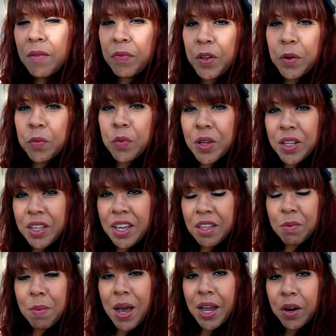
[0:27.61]
they're really
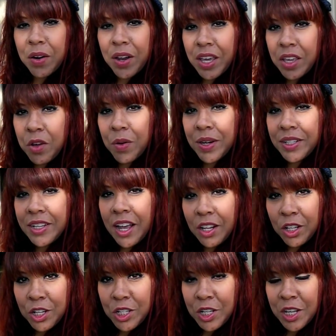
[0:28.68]
admiring your
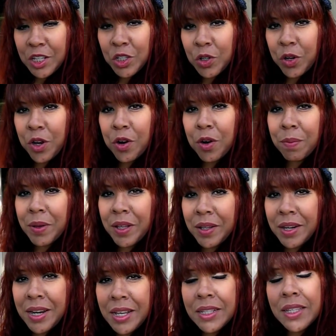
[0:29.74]
intelligence or your
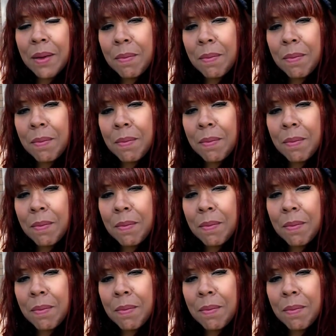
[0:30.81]
abilities.